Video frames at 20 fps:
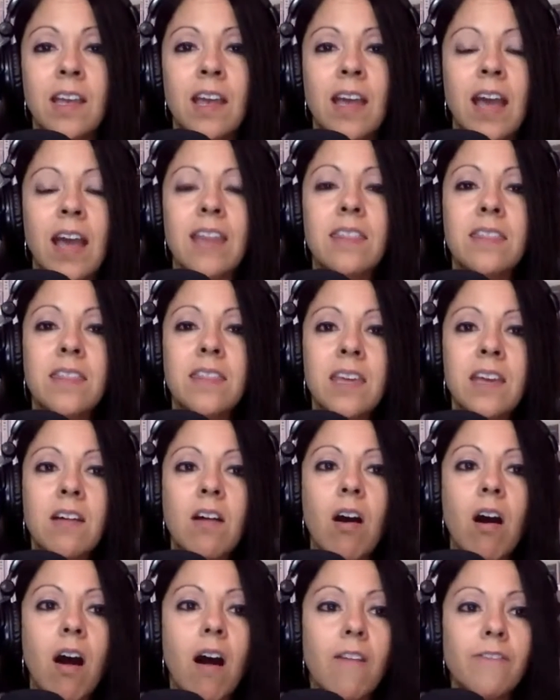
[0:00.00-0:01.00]
I think
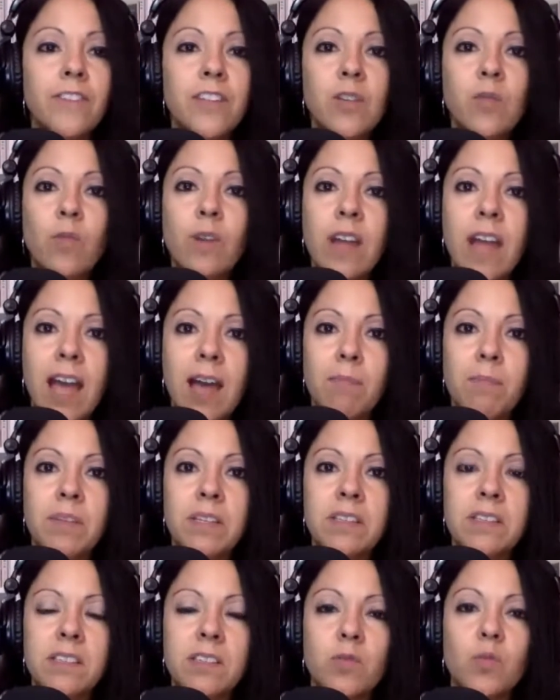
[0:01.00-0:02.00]
often what
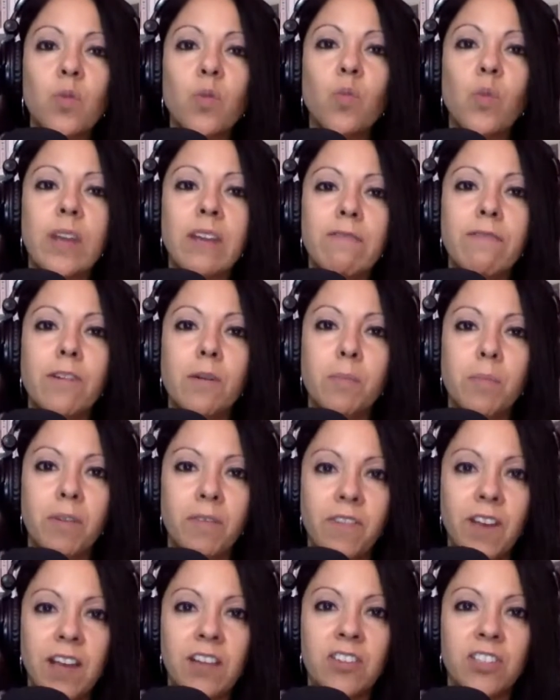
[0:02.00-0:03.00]
happens is we wait for
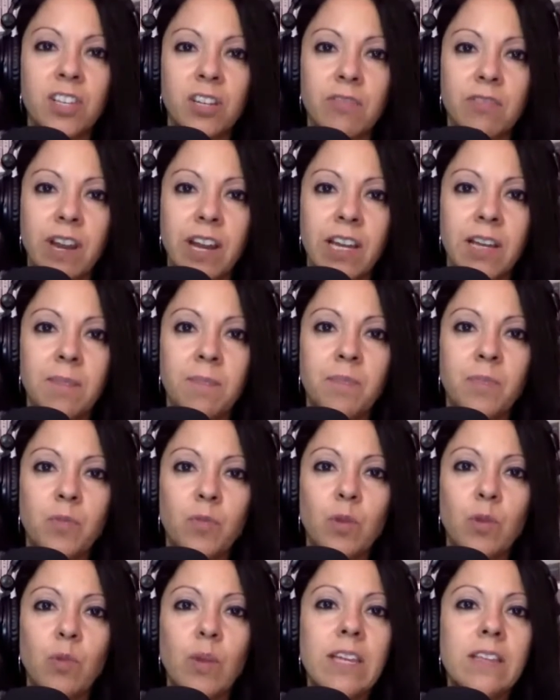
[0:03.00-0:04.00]
perfection, right?
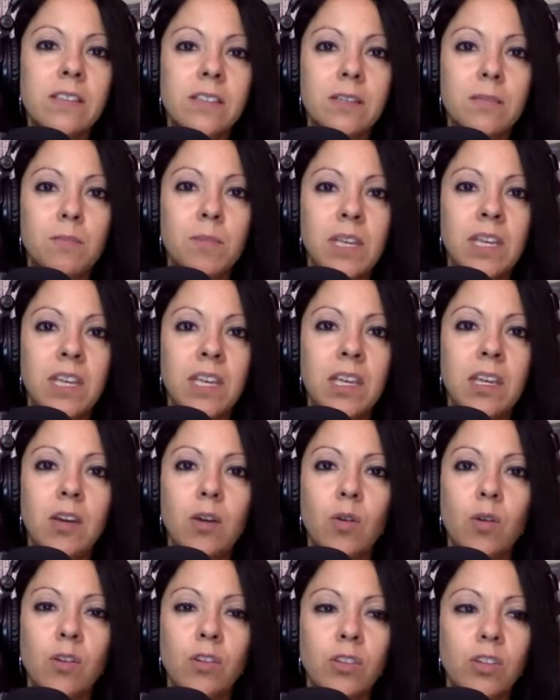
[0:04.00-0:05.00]
We wait to be
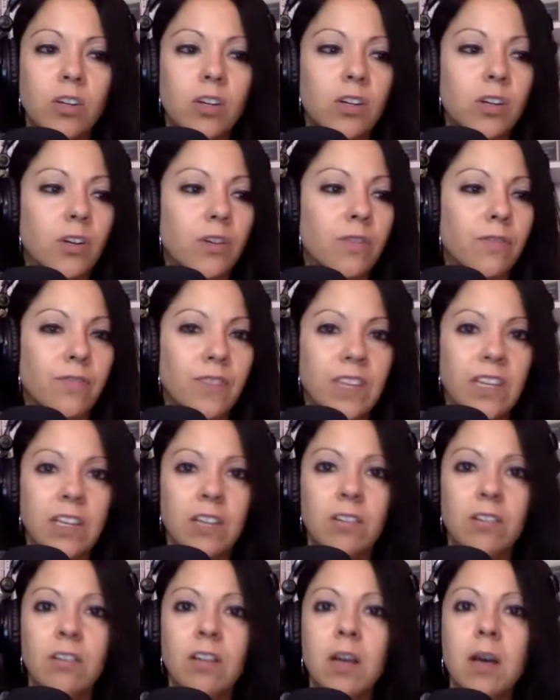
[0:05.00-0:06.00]
or look or
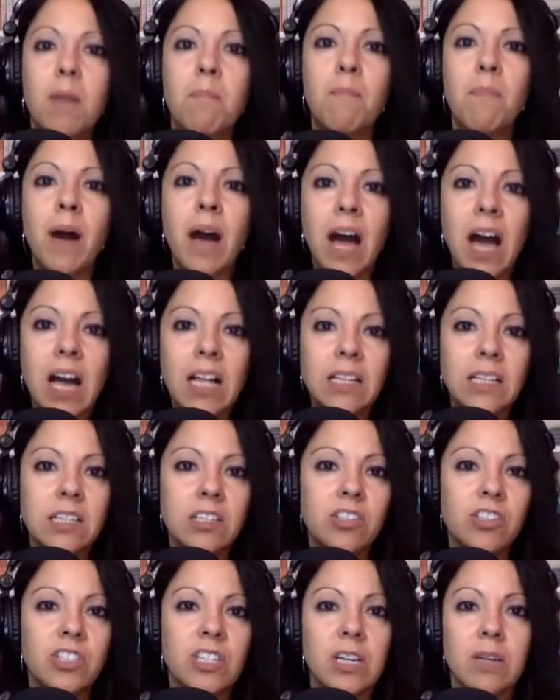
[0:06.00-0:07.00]
feel
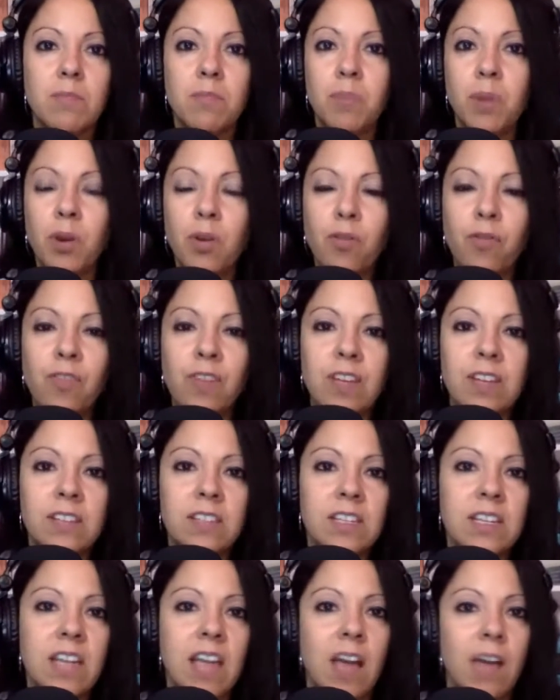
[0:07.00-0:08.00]
polished and
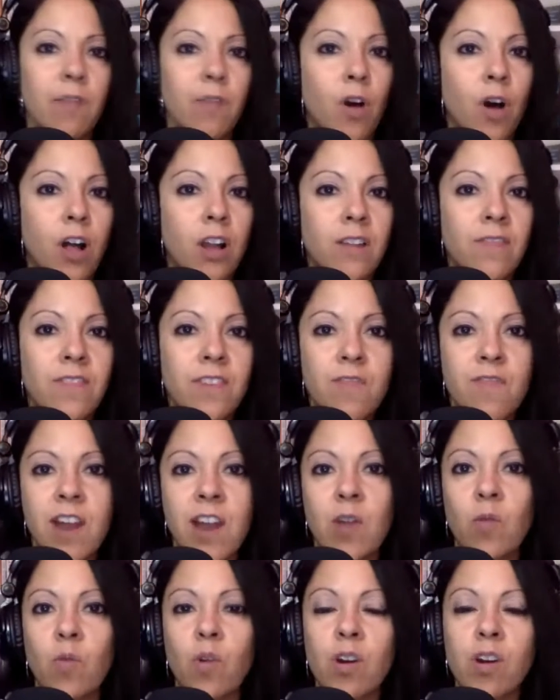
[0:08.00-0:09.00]
perfect and have all of the
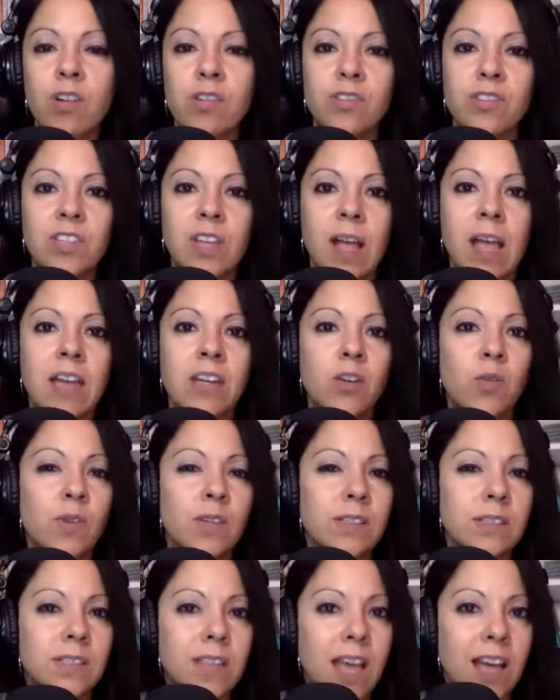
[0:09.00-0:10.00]
right words and know
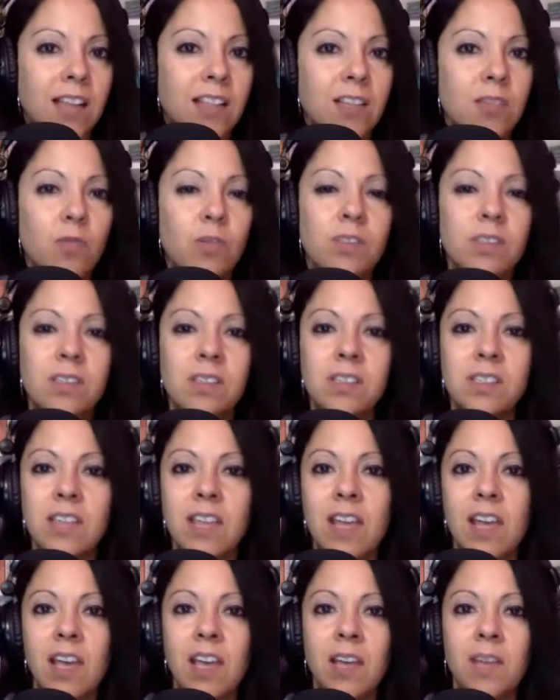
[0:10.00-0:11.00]
exactly what to
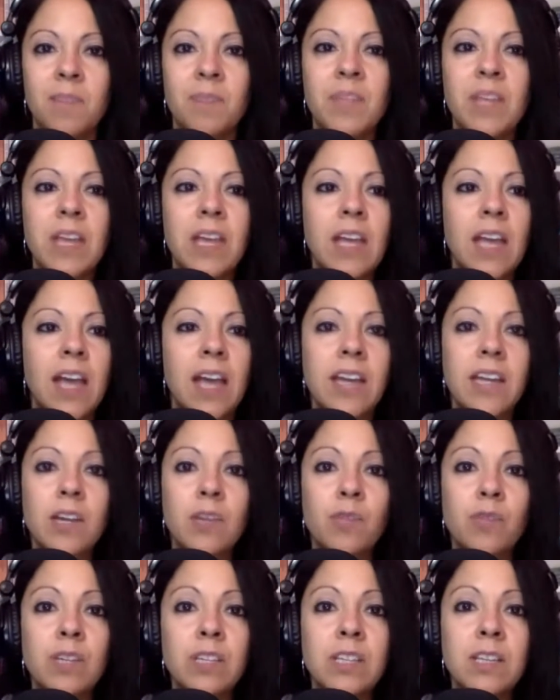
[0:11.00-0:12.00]
say and
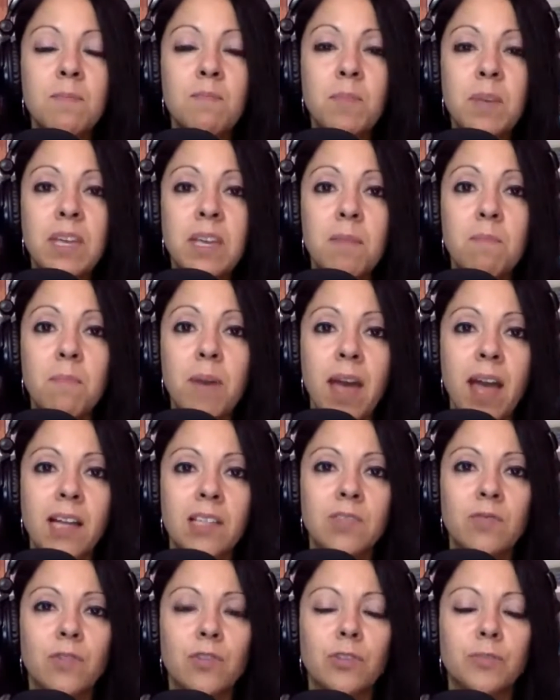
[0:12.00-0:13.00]
it really be
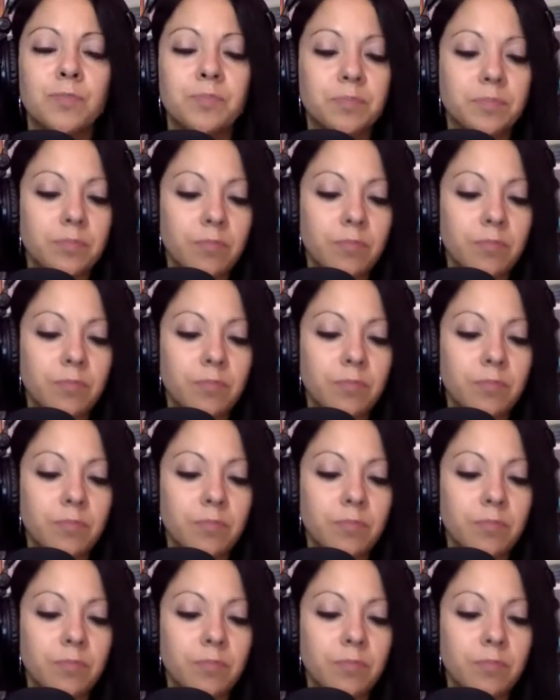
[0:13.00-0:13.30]
impactful.